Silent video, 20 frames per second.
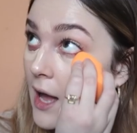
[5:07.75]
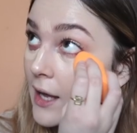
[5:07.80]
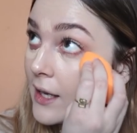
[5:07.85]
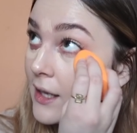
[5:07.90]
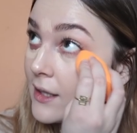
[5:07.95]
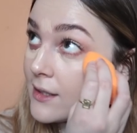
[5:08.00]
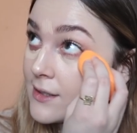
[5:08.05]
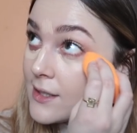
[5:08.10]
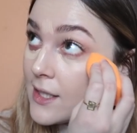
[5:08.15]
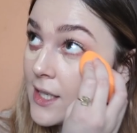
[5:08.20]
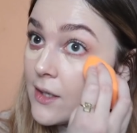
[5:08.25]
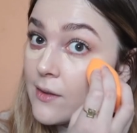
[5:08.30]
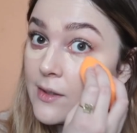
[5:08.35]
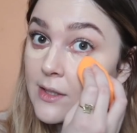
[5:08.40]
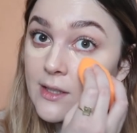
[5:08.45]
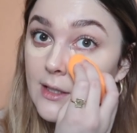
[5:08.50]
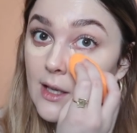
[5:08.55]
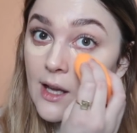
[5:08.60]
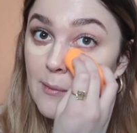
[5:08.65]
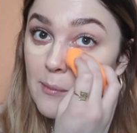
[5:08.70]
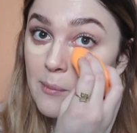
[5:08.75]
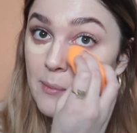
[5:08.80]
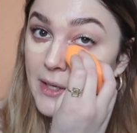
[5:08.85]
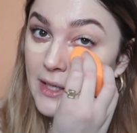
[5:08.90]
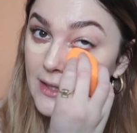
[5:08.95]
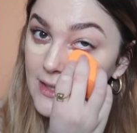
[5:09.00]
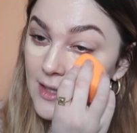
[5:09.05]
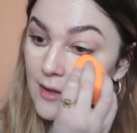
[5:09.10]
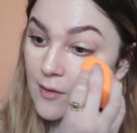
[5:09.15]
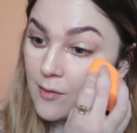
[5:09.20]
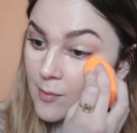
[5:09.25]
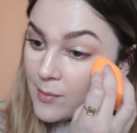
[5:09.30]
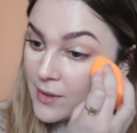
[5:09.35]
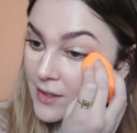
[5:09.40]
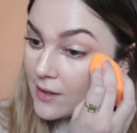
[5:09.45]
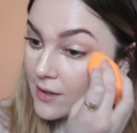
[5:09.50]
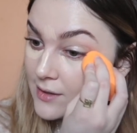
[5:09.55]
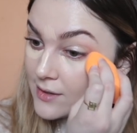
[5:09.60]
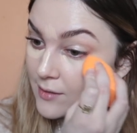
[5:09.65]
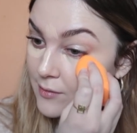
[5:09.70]
And concealer is a big deal for me,
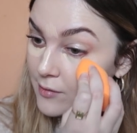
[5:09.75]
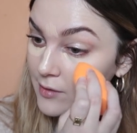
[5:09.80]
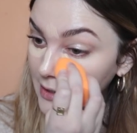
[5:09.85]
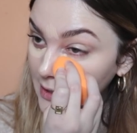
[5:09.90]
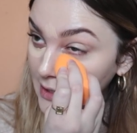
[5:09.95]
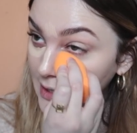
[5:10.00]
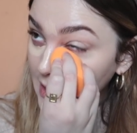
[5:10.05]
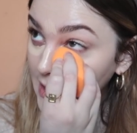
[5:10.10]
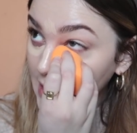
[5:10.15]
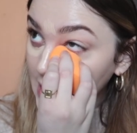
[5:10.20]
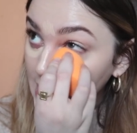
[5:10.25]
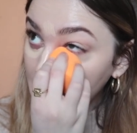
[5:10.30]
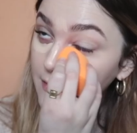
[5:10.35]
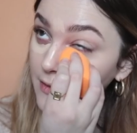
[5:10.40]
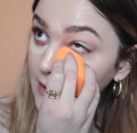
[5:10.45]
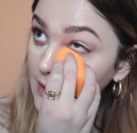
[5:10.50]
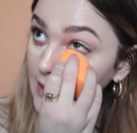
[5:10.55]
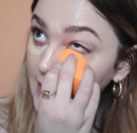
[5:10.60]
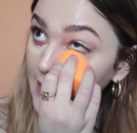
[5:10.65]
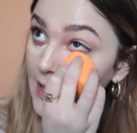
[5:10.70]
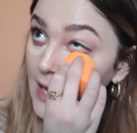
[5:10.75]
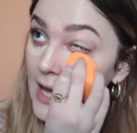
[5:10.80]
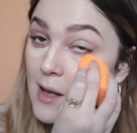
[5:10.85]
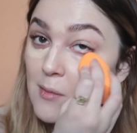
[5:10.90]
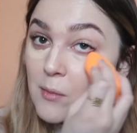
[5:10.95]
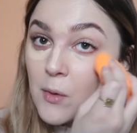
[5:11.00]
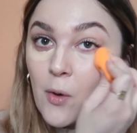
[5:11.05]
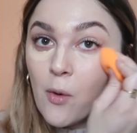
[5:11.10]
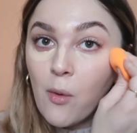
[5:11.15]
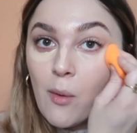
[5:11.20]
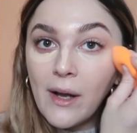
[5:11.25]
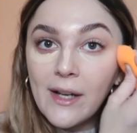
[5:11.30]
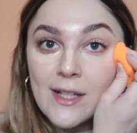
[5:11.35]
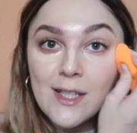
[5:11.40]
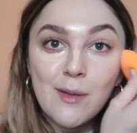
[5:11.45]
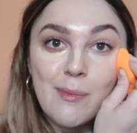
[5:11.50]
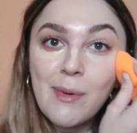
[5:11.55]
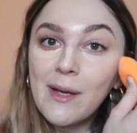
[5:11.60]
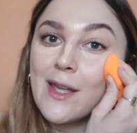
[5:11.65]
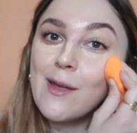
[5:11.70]
guys. I really feel like I am
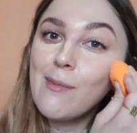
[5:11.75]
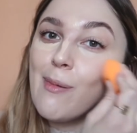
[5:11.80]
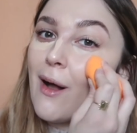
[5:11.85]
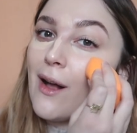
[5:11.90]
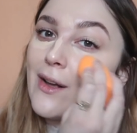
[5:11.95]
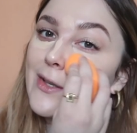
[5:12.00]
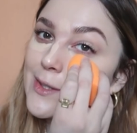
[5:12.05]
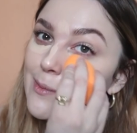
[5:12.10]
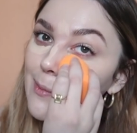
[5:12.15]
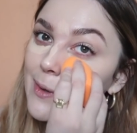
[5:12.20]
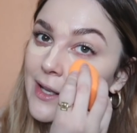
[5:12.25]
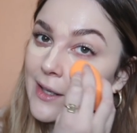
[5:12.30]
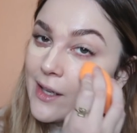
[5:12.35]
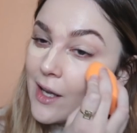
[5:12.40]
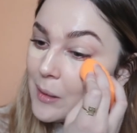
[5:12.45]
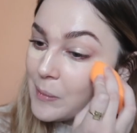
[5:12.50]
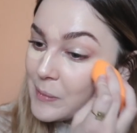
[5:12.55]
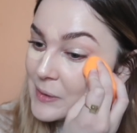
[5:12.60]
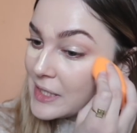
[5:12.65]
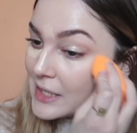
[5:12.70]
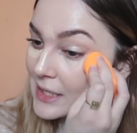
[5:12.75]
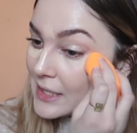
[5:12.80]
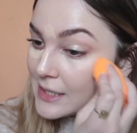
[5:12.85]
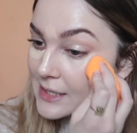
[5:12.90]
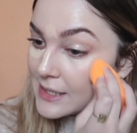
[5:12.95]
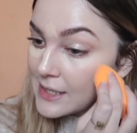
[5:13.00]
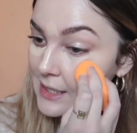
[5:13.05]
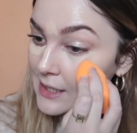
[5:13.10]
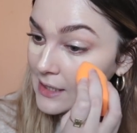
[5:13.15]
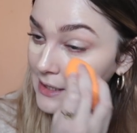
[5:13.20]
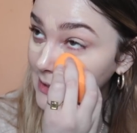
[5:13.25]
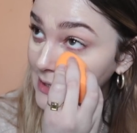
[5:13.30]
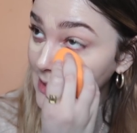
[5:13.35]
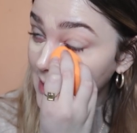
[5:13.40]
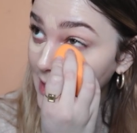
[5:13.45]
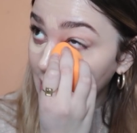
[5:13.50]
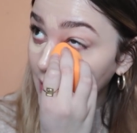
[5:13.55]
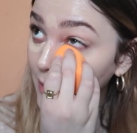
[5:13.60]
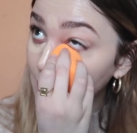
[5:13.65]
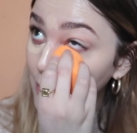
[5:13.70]
quite a picky person when it comes to concealers.
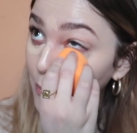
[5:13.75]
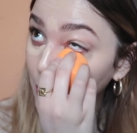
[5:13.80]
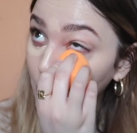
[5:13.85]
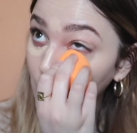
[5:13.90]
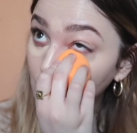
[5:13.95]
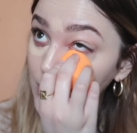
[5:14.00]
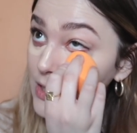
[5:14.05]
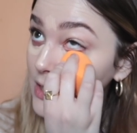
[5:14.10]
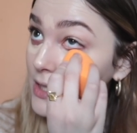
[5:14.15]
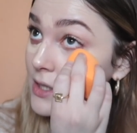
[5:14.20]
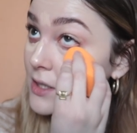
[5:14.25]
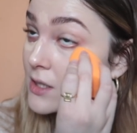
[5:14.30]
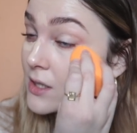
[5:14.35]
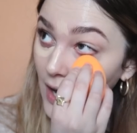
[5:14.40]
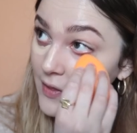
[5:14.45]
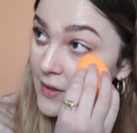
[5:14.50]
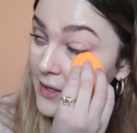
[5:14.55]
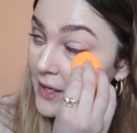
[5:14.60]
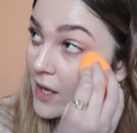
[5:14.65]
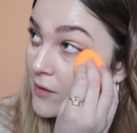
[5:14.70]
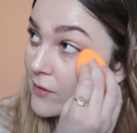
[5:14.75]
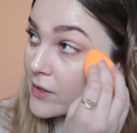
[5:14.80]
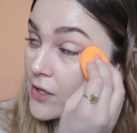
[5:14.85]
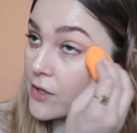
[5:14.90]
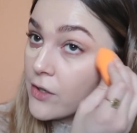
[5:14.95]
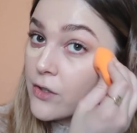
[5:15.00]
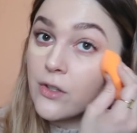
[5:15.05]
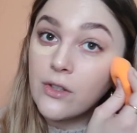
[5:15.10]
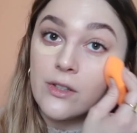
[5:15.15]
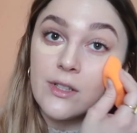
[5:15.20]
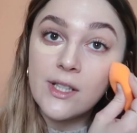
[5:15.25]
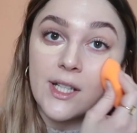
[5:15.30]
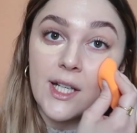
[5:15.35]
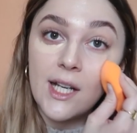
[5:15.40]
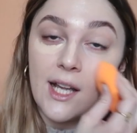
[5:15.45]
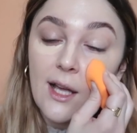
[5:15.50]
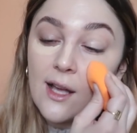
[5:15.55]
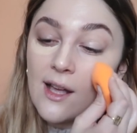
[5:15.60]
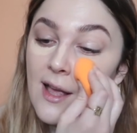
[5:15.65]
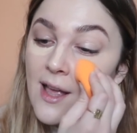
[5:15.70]
They are important. I think having a good
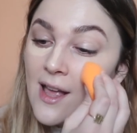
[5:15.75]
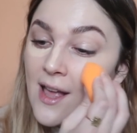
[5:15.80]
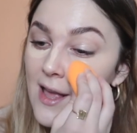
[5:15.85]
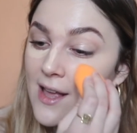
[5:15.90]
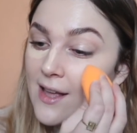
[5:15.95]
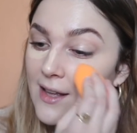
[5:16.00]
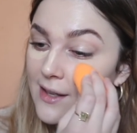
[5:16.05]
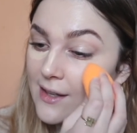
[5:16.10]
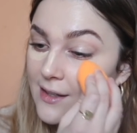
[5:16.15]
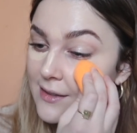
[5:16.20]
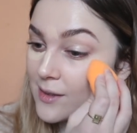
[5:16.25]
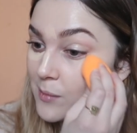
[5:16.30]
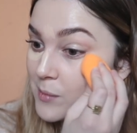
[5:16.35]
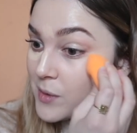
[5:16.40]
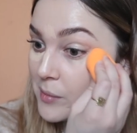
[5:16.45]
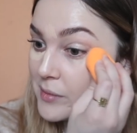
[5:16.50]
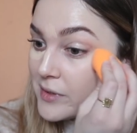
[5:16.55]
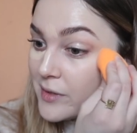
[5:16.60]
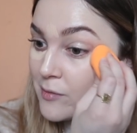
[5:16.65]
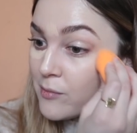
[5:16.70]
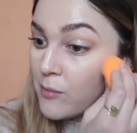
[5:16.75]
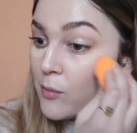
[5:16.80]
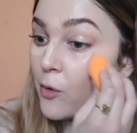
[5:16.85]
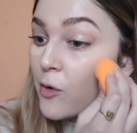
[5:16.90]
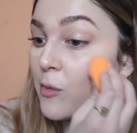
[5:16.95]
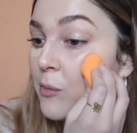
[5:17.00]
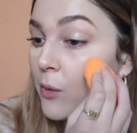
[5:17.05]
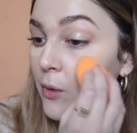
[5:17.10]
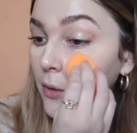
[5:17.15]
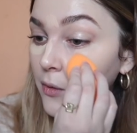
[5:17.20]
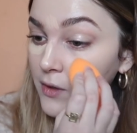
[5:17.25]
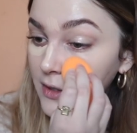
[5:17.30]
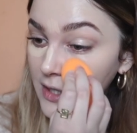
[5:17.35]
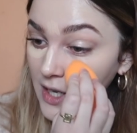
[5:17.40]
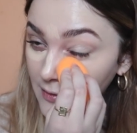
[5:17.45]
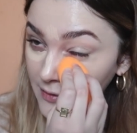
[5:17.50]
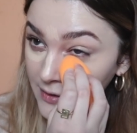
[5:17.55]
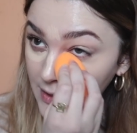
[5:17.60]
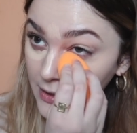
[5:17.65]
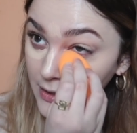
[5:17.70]
concealer is sometimes even more important than
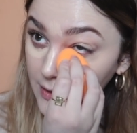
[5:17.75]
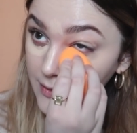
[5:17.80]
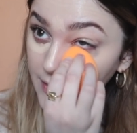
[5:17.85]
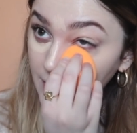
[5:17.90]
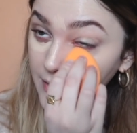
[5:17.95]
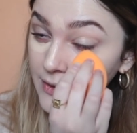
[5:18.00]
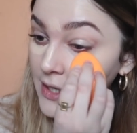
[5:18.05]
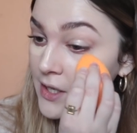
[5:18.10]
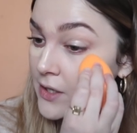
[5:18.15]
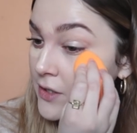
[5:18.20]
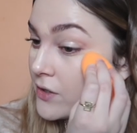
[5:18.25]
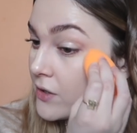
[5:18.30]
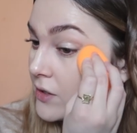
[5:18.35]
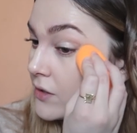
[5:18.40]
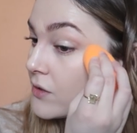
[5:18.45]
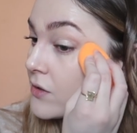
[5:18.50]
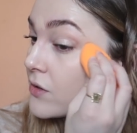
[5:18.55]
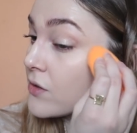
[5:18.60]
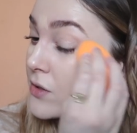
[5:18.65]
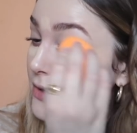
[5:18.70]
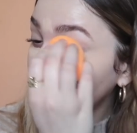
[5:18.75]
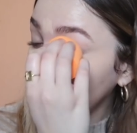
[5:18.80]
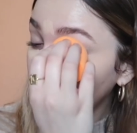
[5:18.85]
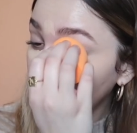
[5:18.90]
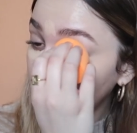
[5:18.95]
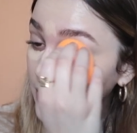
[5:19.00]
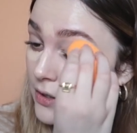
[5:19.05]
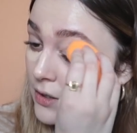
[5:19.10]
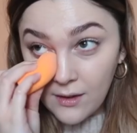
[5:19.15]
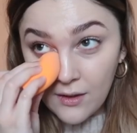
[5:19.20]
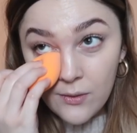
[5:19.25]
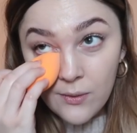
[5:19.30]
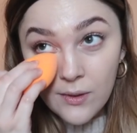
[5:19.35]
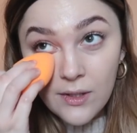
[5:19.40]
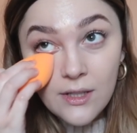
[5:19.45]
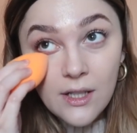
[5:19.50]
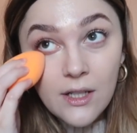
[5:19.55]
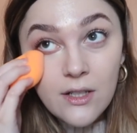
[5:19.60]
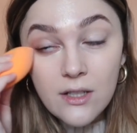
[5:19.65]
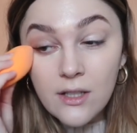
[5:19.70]
having a good foundation. So this
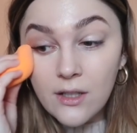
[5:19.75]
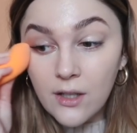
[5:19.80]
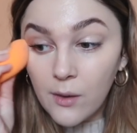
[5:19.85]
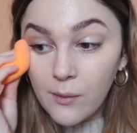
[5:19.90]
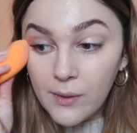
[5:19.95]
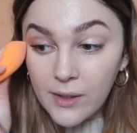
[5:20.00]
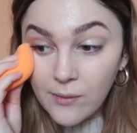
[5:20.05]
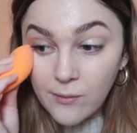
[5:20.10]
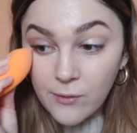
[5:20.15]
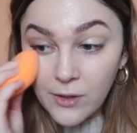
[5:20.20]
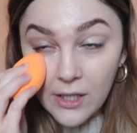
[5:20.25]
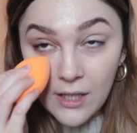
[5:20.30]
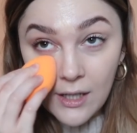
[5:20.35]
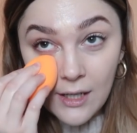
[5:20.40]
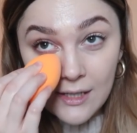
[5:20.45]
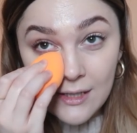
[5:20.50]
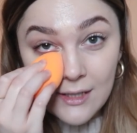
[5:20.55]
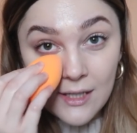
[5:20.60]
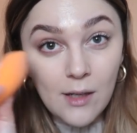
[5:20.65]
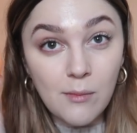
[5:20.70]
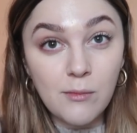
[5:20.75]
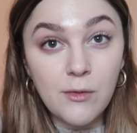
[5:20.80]
one is actually going in really nicely.